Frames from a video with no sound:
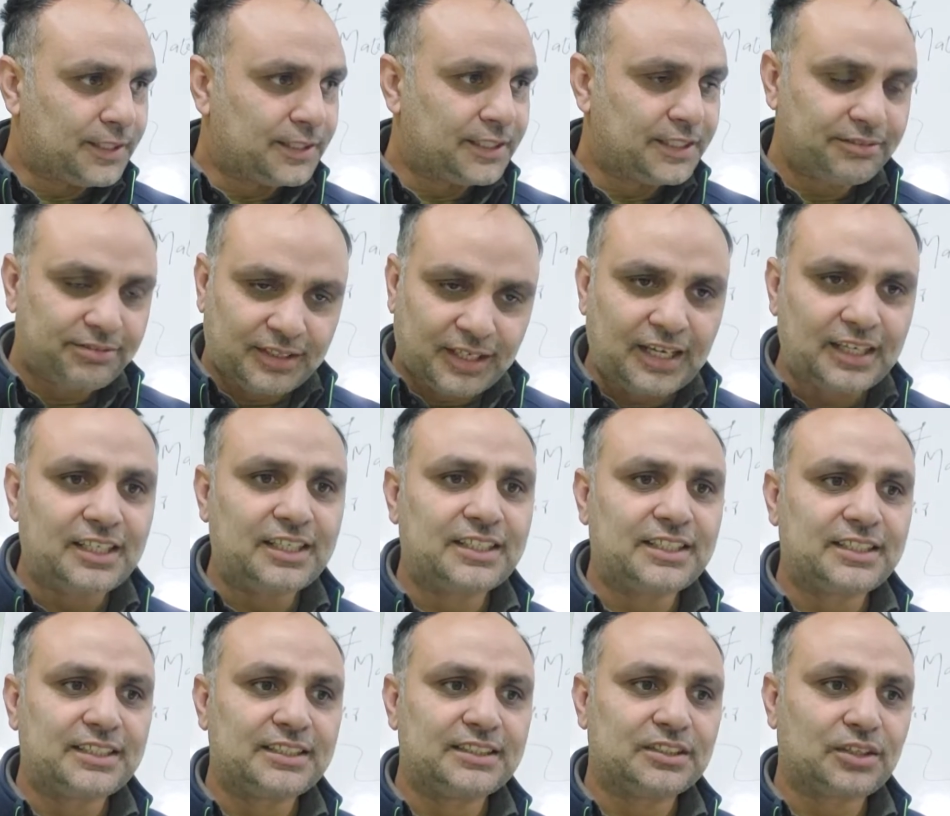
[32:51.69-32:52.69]

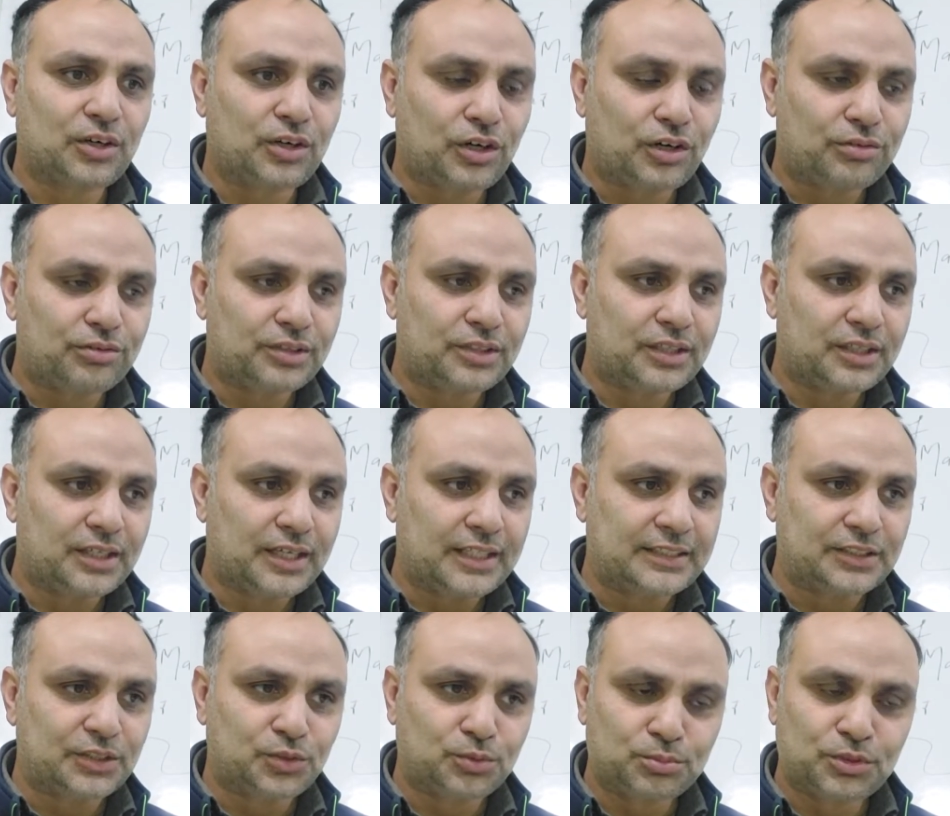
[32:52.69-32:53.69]
difficulties of as
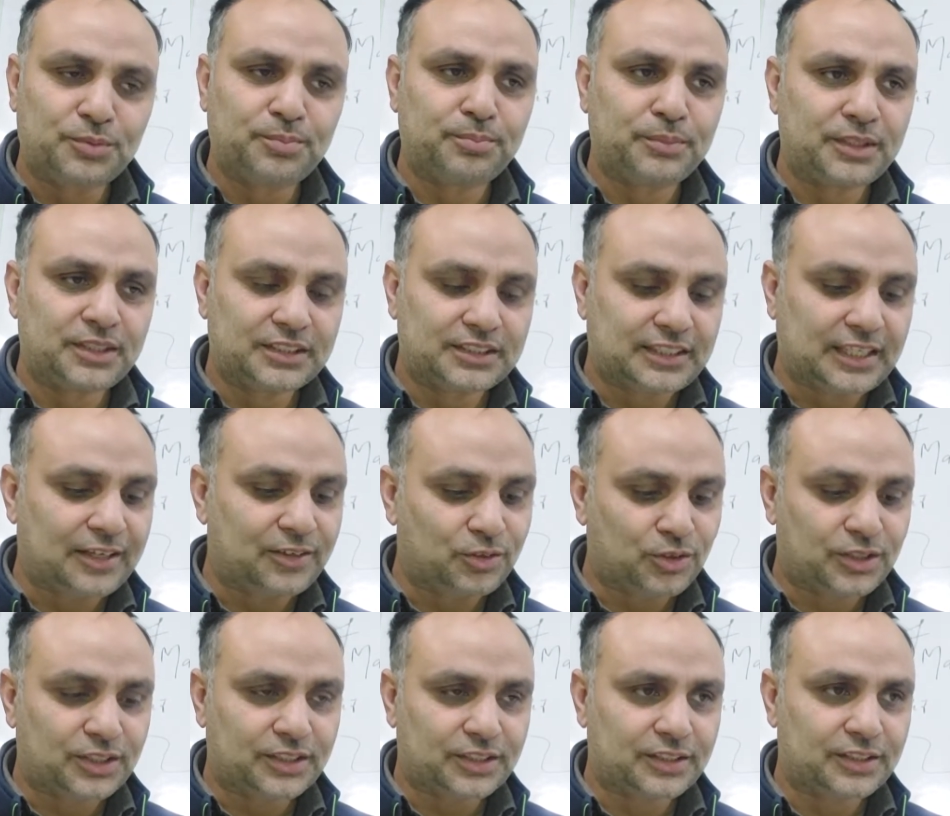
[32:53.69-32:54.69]
human beings
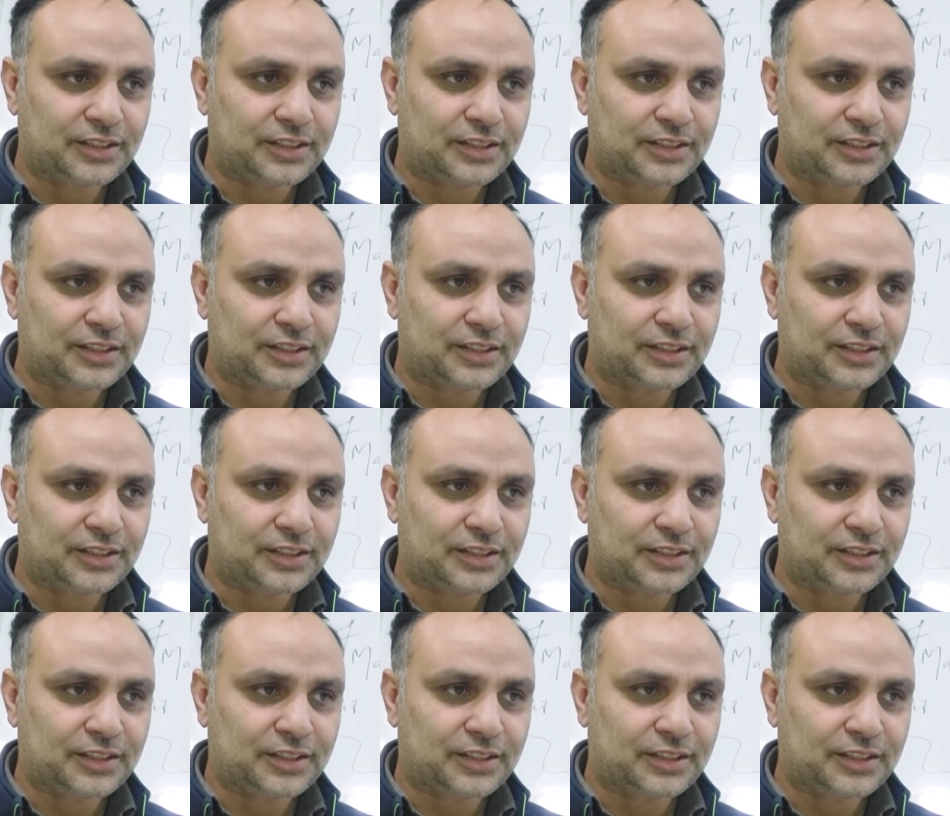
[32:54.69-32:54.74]
cannot